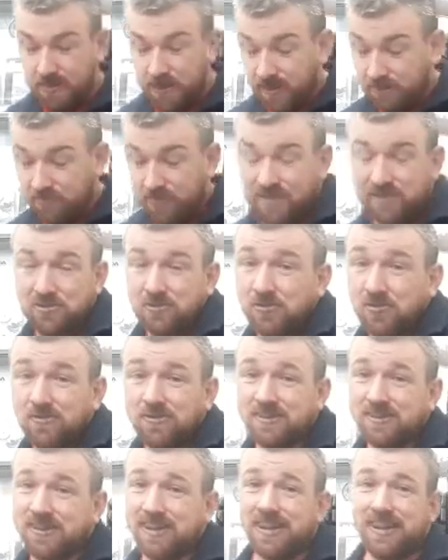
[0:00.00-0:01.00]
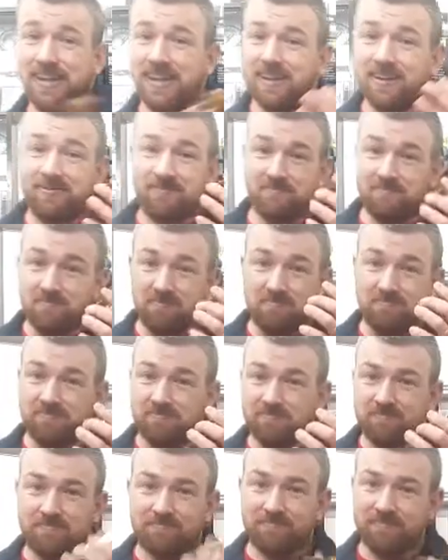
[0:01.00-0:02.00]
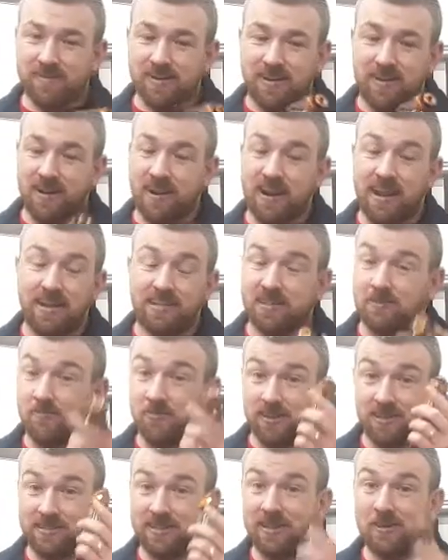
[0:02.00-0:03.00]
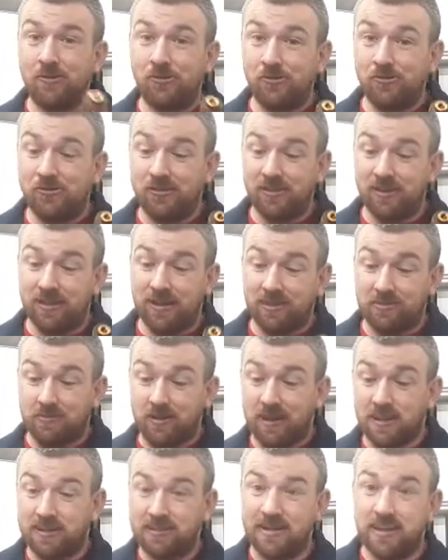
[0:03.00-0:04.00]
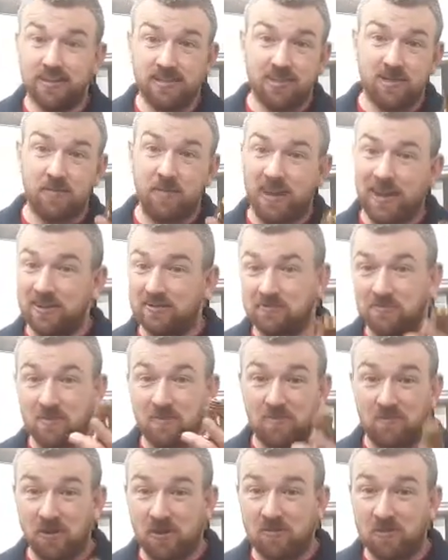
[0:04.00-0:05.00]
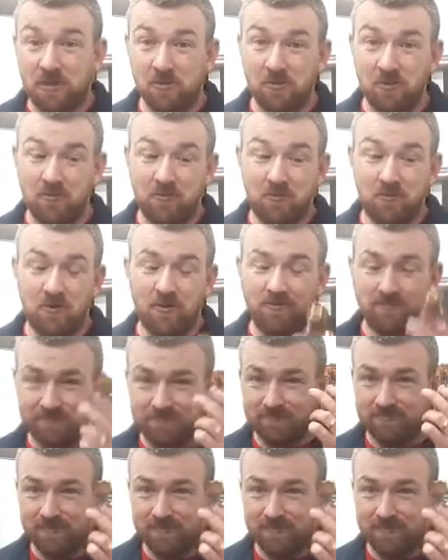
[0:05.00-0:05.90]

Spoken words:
These wee stoves, again, they're a classic one. I still use it as well as that. Just depends on what I'm in the mood for.